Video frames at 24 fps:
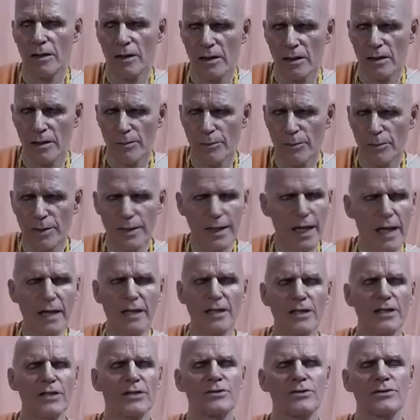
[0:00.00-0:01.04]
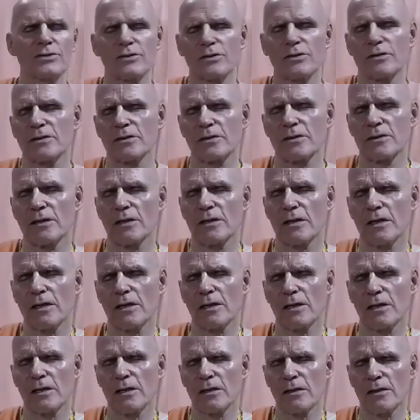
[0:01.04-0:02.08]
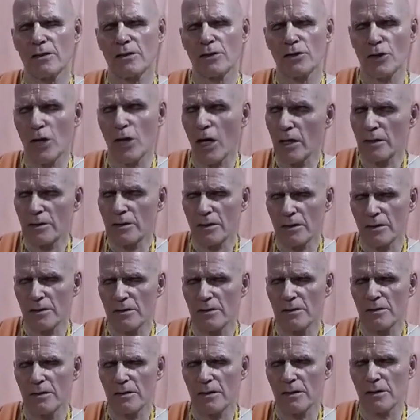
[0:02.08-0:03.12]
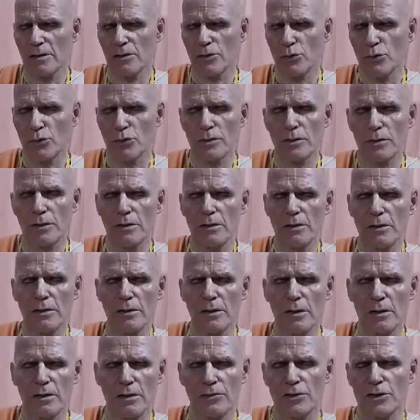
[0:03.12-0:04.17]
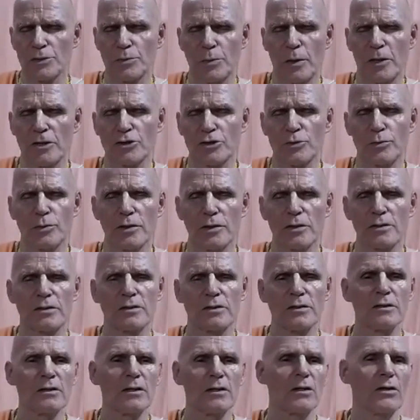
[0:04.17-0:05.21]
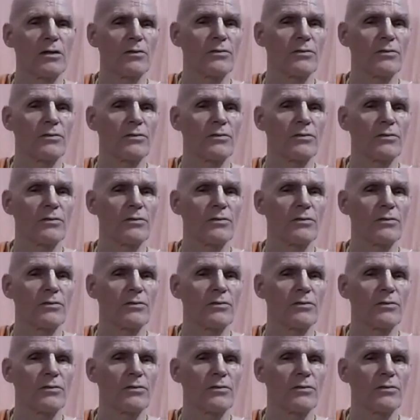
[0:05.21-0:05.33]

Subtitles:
But that is not the duty and the responsibility of